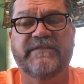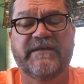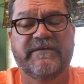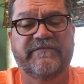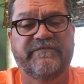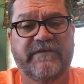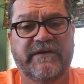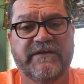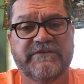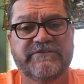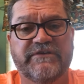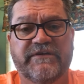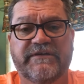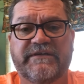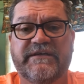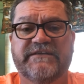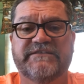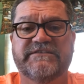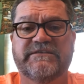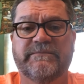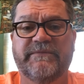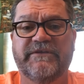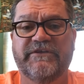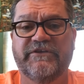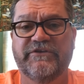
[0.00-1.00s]
That fire truck has
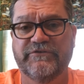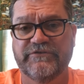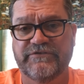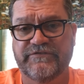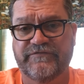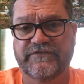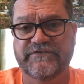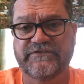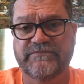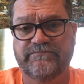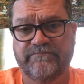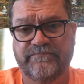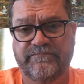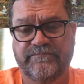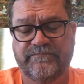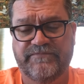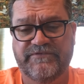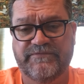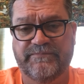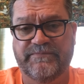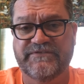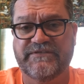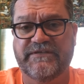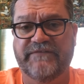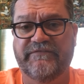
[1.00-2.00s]
to be used for
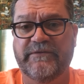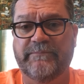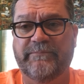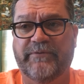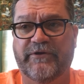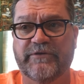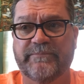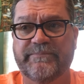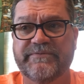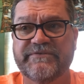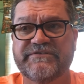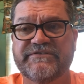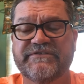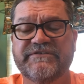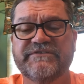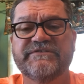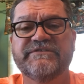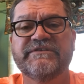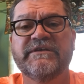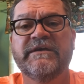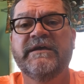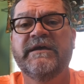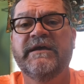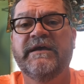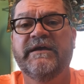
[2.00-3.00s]
specific purposes.